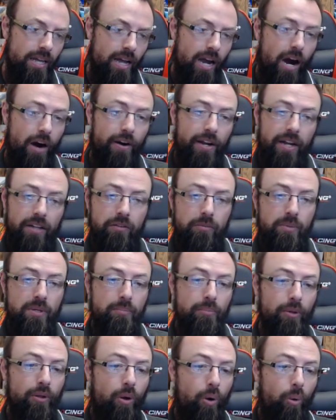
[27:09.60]
Are God's
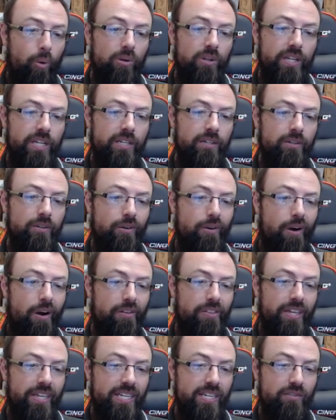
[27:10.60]
people holy or are
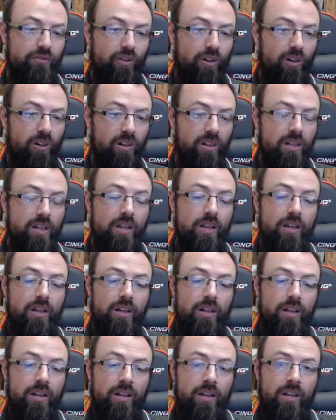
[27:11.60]
they evil?
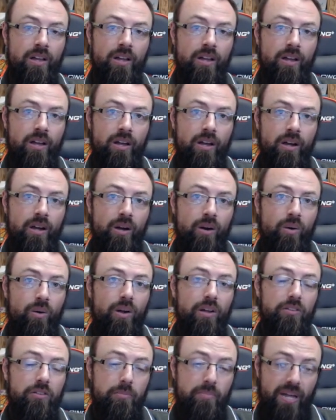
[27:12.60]
Well,
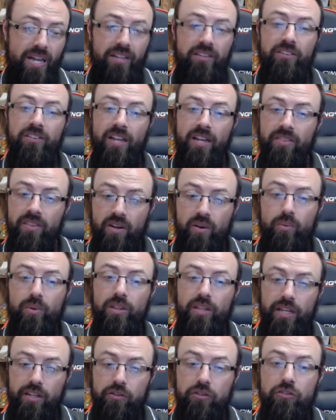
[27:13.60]
it depends on their
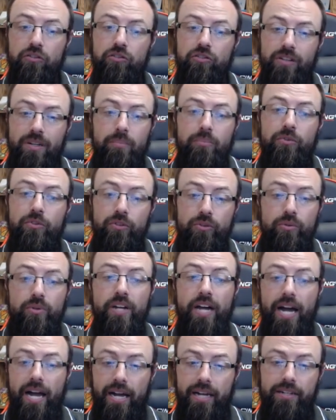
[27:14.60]
relationship to
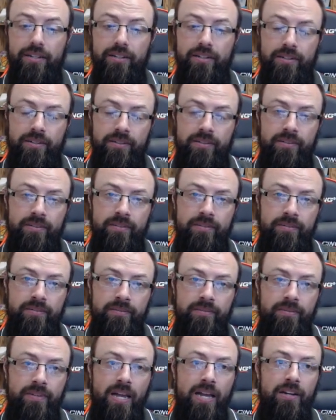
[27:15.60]
God.
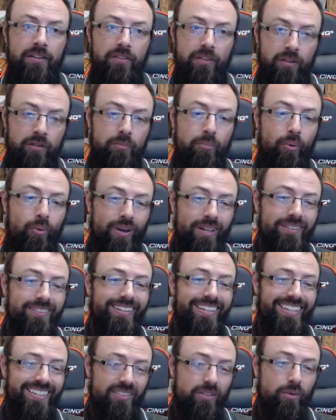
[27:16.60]
And at this point
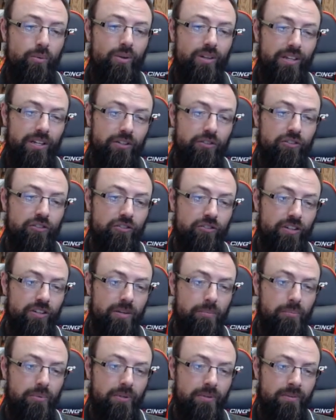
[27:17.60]
in the relationship,